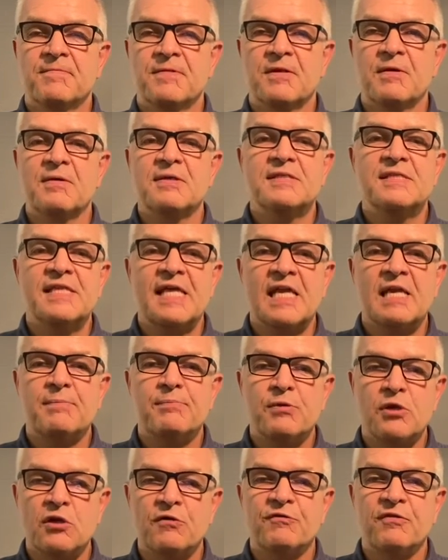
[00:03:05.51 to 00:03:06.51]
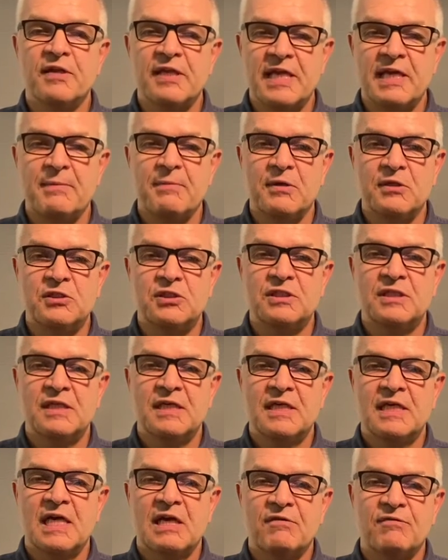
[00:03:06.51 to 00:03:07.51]
Now, isn't that a beautiful image
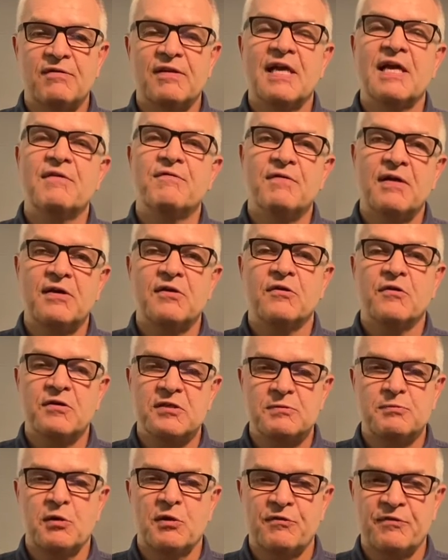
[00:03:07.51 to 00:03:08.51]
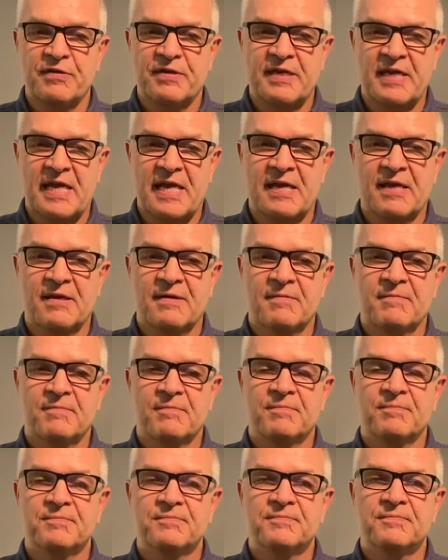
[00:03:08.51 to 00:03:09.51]
of life under this perfect king?
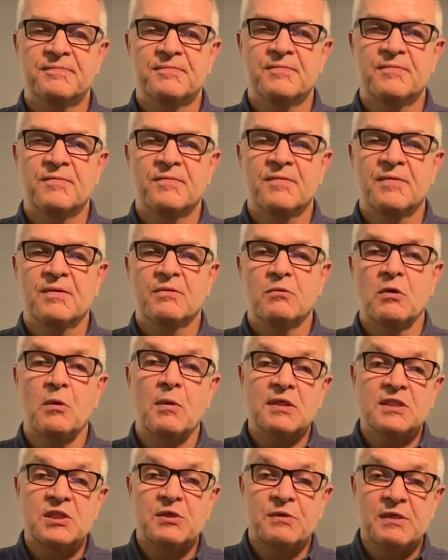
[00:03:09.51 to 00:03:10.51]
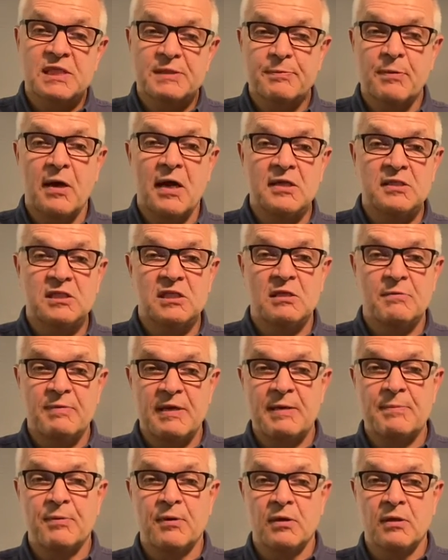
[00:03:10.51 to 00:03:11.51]
Well, what's the response of the
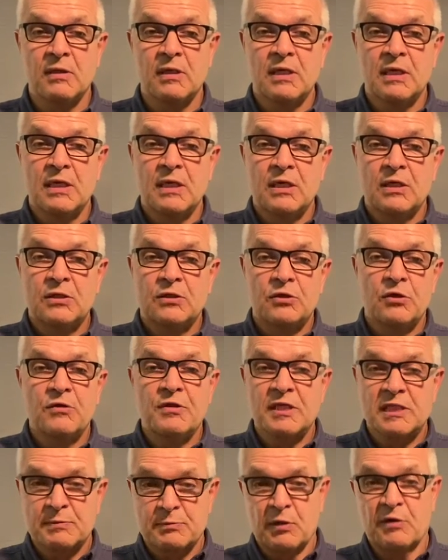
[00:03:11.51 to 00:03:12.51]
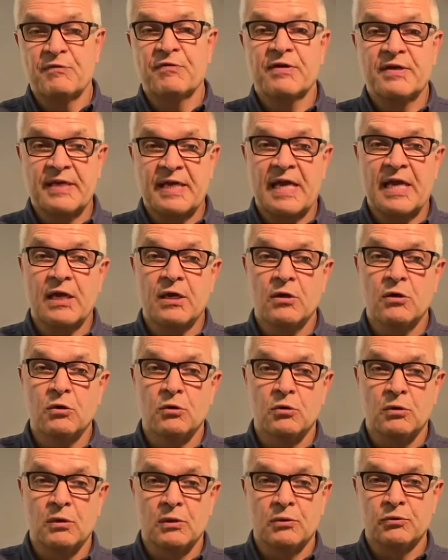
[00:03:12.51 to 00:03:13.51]
people to this perfect king who
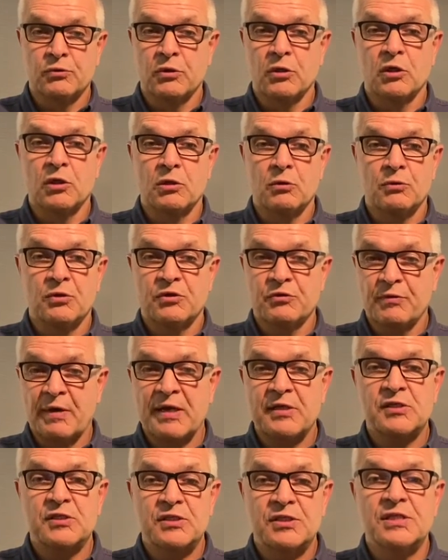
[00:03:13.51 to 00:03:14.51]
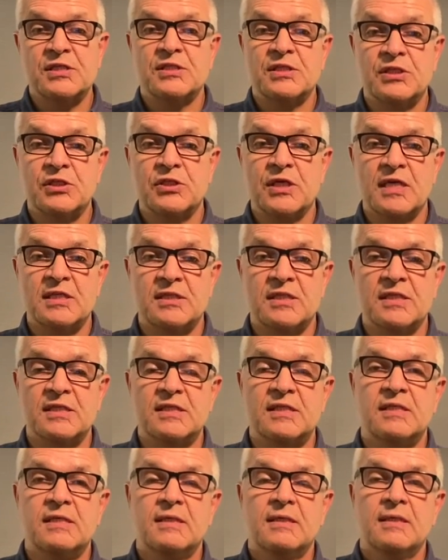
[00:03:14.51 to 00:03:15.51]
will rule with righteousness and justice?